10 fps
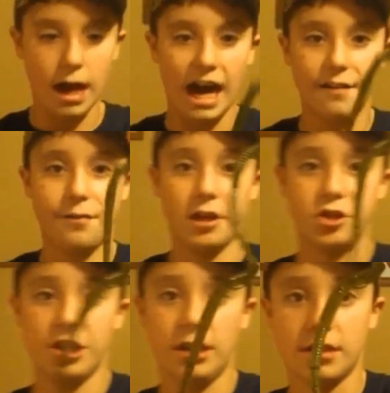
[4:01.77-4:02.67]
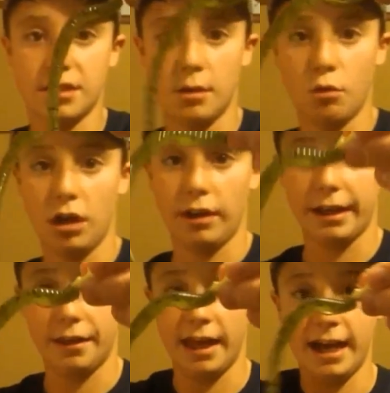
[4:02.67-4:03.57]
I fish it somewhat
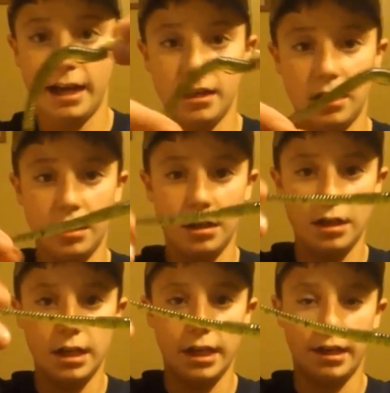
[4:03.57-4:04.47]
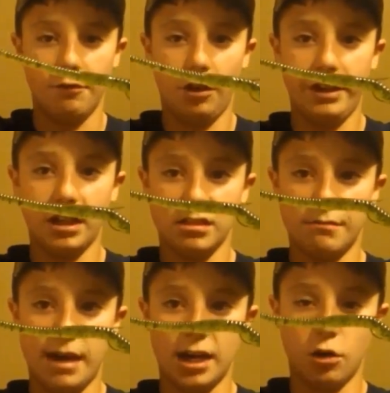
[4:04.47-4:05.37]
like that. It really
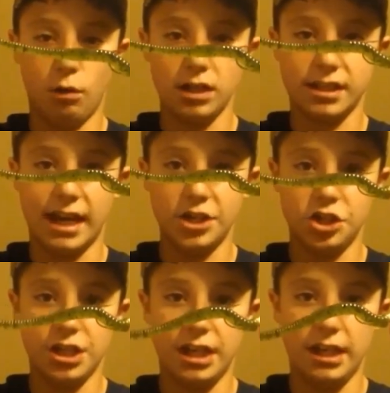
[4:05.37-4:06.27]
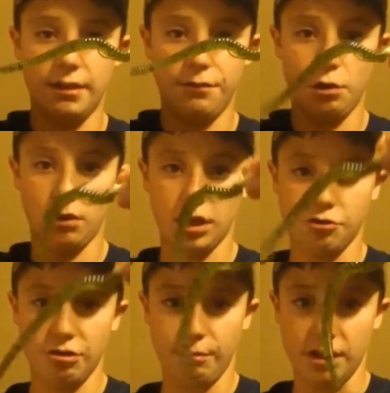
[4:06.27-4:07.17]
doesn't matter what size you get. If you want
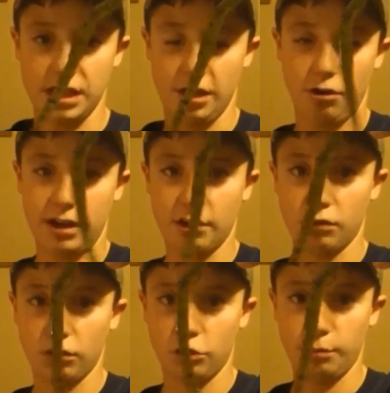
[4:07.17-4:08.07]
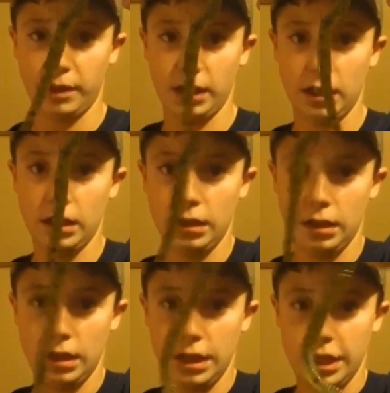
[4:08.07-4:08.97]
to trim the tail down a little bit,
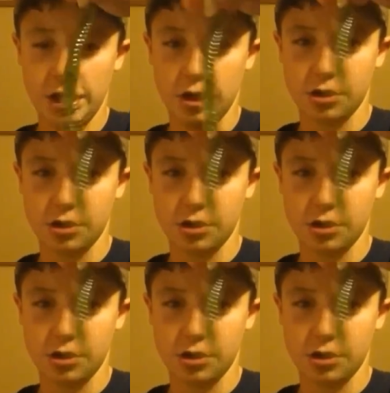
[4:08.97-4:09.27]
you